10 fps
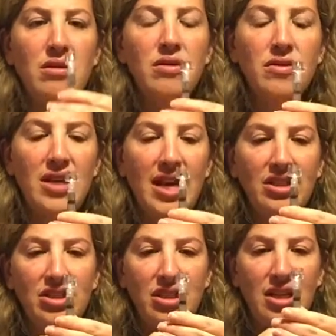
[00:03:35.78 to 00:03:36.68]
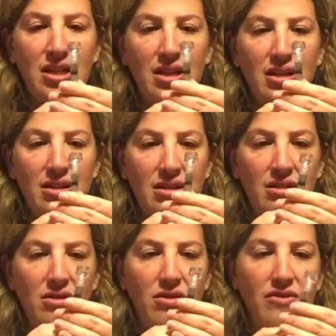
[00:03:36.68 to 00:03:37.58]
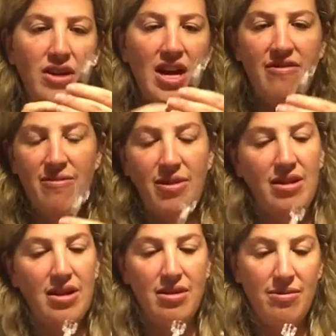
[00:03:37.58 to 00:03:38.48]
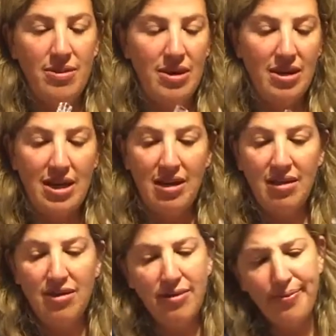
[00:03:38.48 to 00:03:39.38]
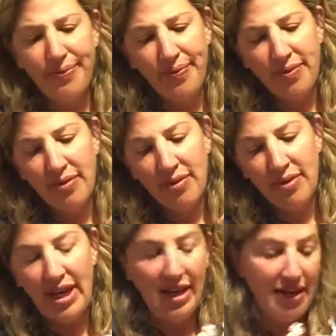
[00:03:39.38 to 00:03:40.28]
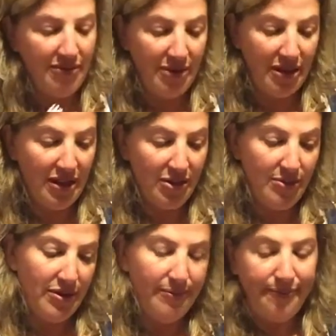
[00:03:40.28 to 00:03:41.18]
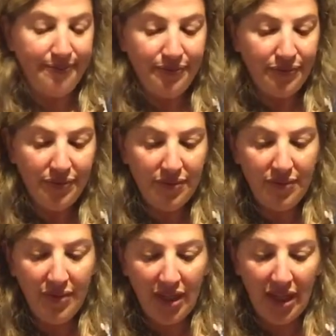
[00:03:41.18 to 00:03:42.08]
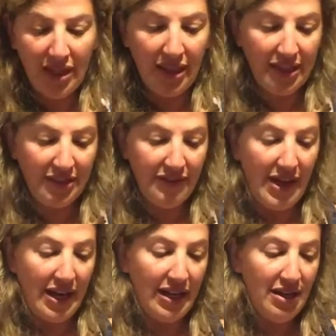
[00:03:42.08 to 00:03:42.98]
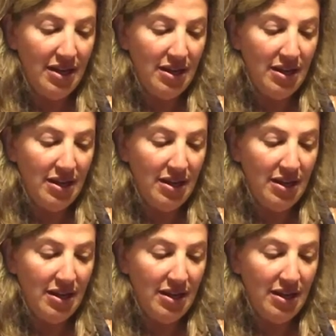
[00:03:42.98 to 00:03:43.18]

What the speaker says: So it's actually a little over half a milliliter, but half a milliliter, but I think it's fine.